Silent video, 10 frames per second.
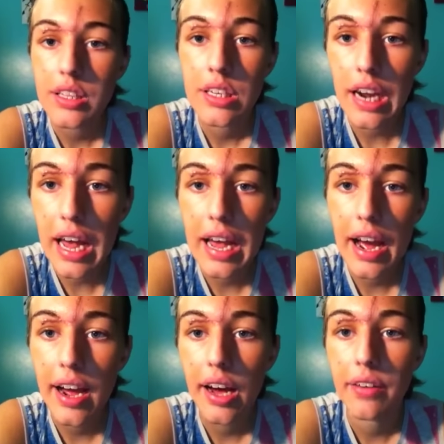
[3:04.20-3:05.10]
today
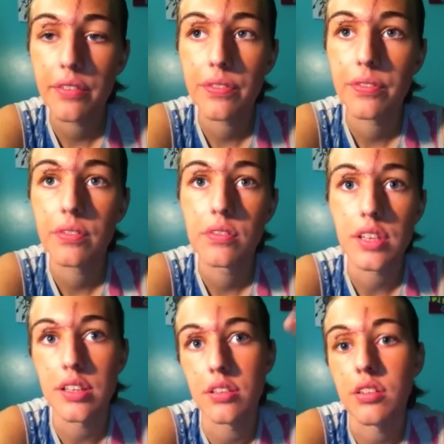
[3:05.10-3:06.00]
I have,
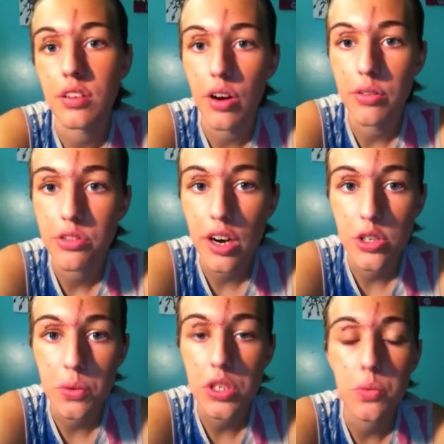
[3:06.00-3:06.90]
since, you know, it's
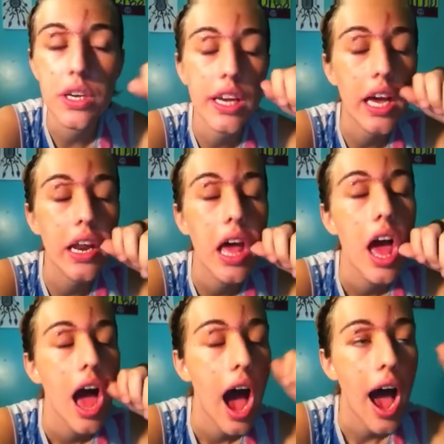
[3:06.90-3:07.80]
graduation weekend,
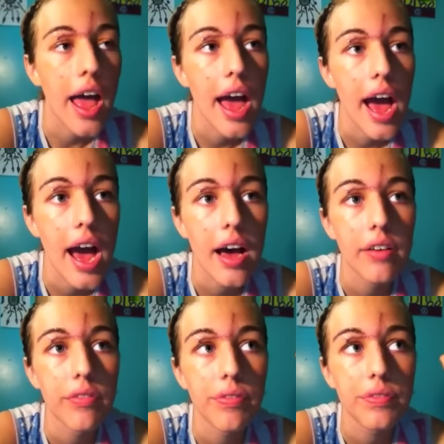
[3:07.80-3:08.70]
I
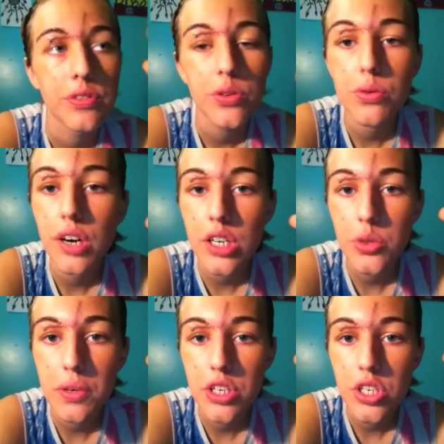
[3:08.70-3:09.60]
have two
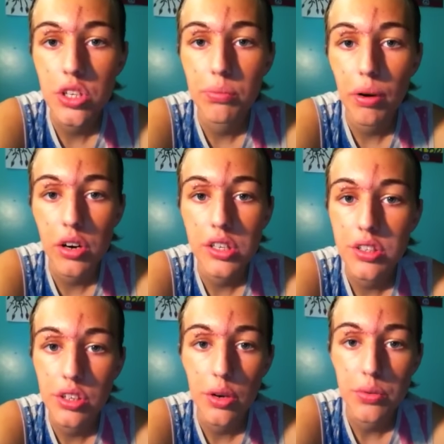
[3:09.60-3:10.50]
graduation
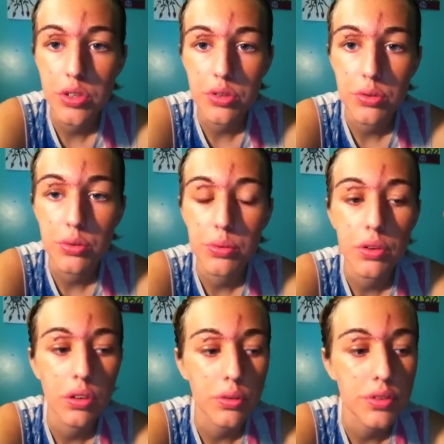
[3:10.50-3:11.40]
parties to go to
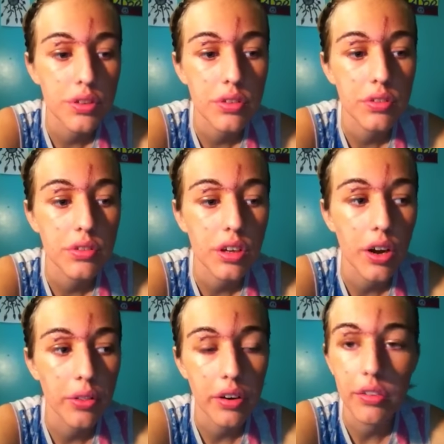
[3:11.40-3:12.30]
close, you
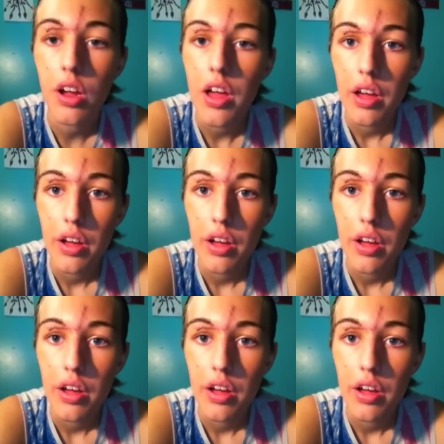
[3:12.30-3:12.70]
know, they're